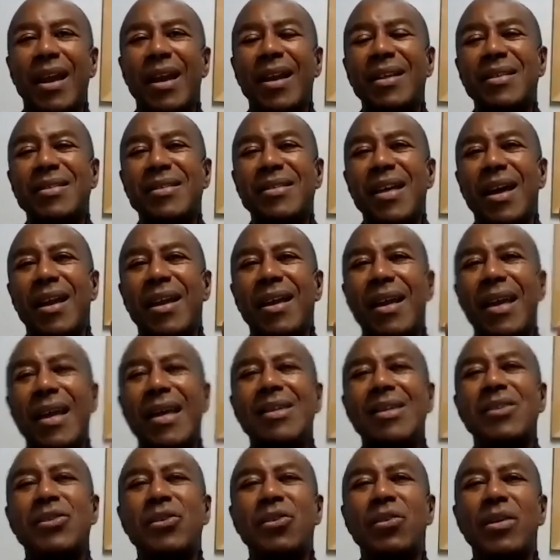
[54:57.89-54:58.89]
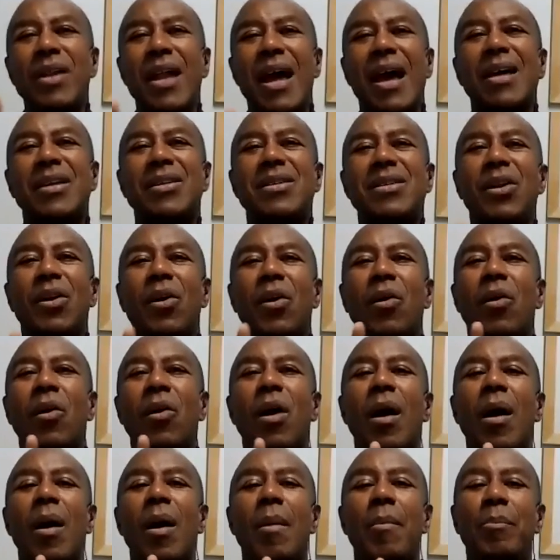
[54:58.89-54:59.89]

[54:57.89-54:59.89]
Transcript: and it said International